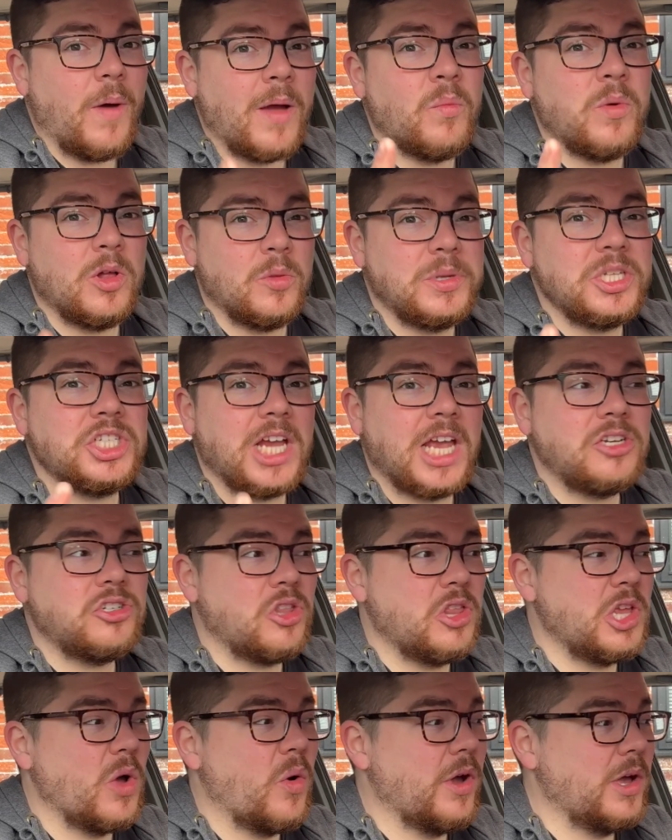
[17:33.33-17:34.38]
I will be
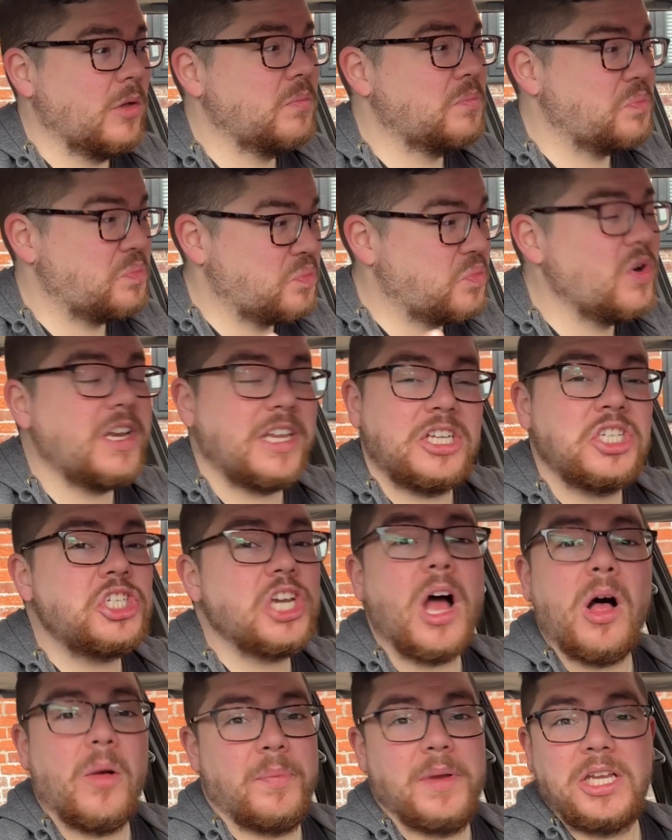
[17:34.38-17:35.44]
changing the oil pretty
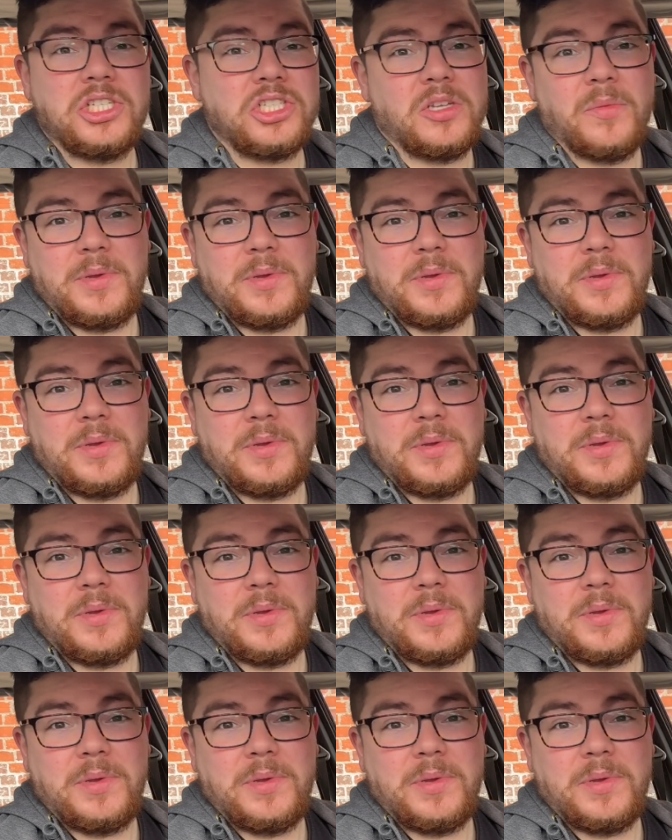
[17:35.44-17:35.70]
sharpish,